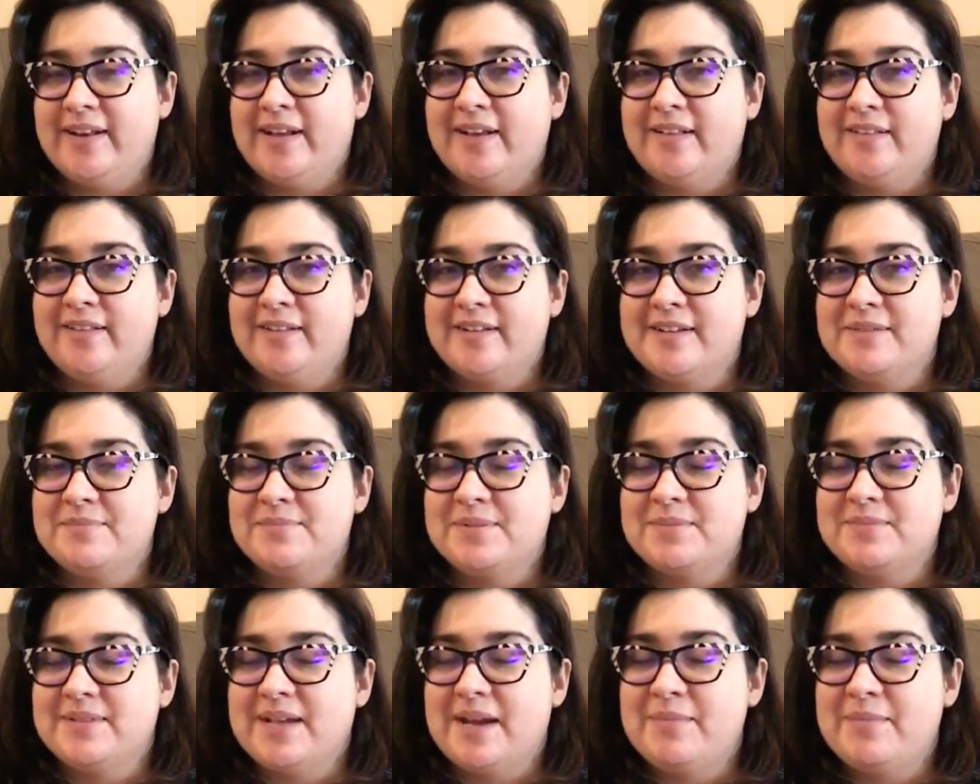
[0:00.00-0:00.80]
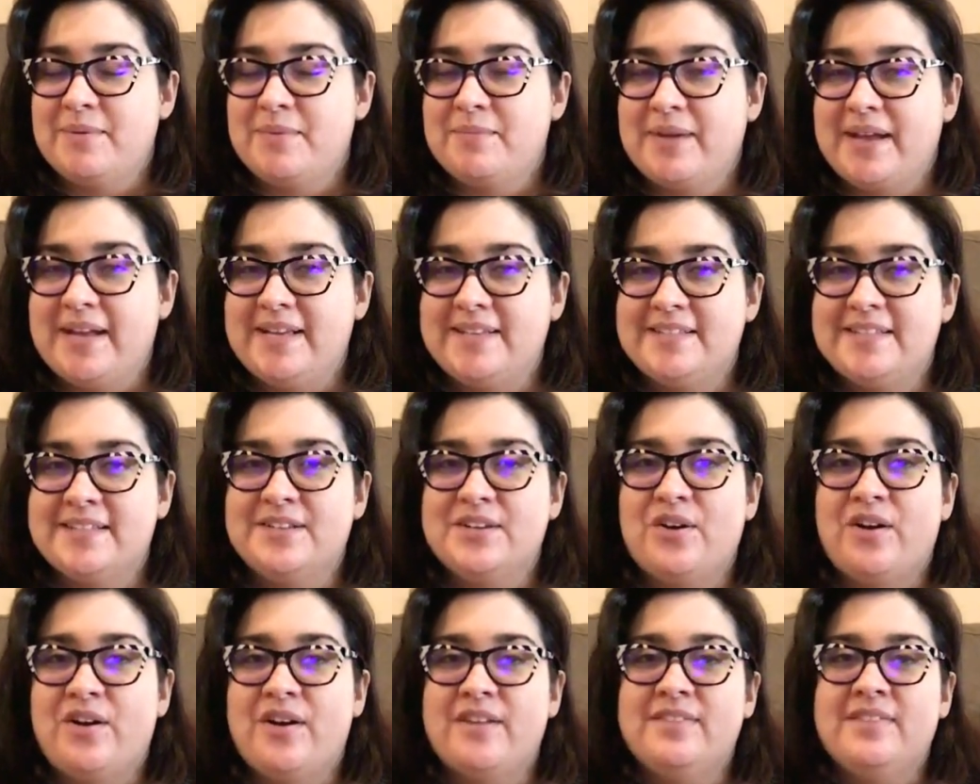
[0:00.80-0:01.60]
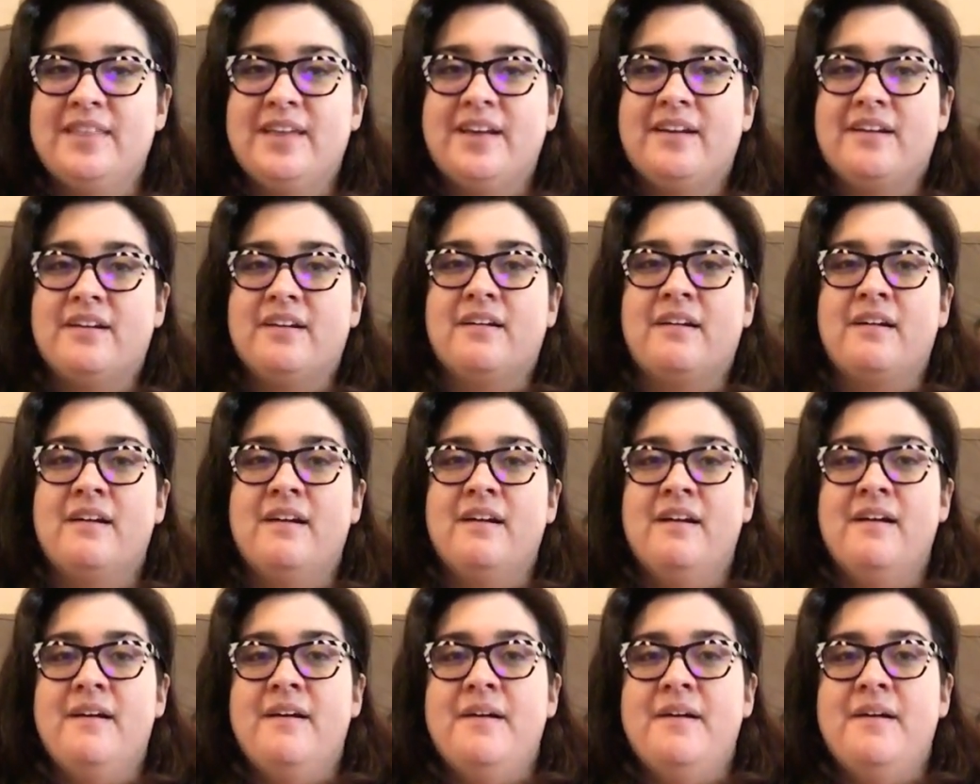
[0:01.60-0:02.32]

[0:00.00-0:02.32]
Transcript: I look up some diamond painting on there?